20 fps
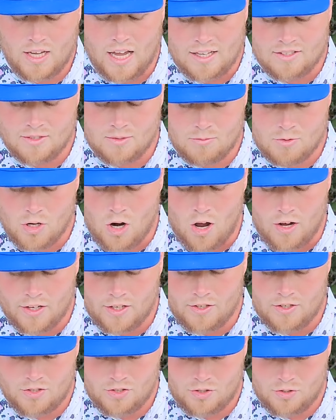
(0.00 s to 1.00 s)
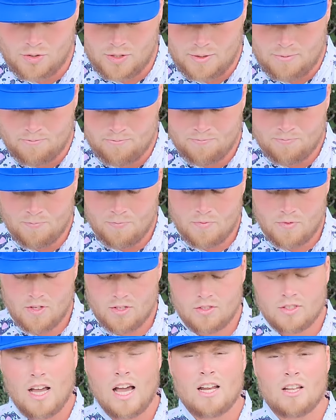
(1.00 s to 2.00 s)
got some chalkiness to it.
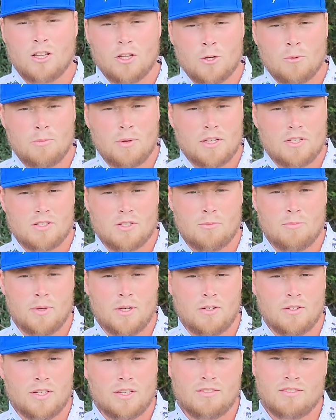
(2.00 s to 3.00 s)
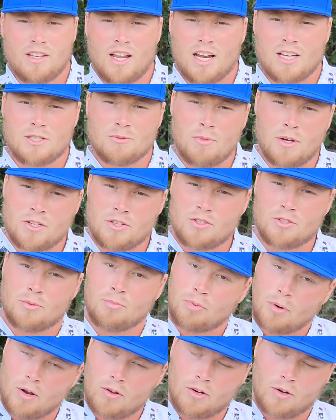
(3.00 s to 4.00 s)
It's got a little bit of stability, not as much as the
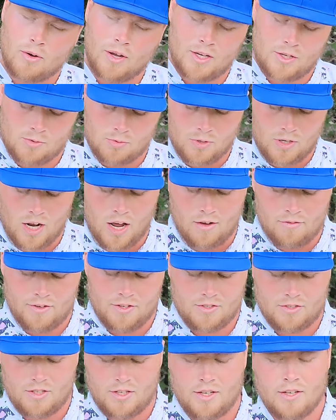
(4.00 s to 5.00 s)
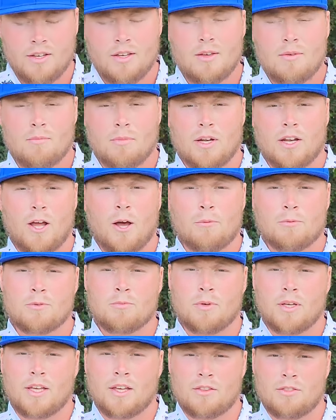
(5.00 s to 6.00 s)
Proto H1 obviously, but it helps
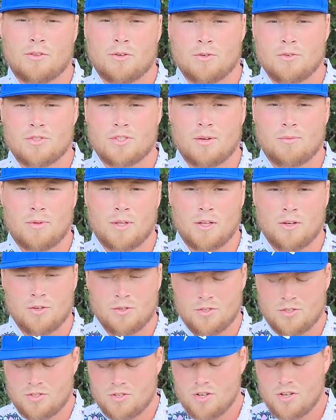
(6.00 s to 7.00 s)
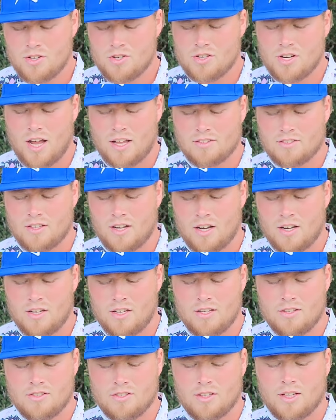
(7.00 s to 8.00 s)
me get through some of those shots that I
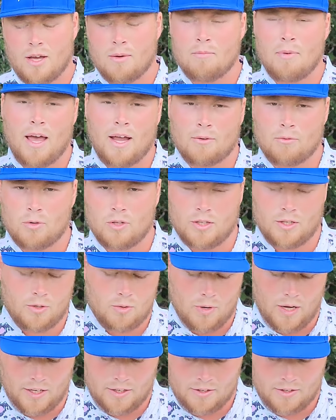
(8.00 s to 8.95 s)
need to come back really quick.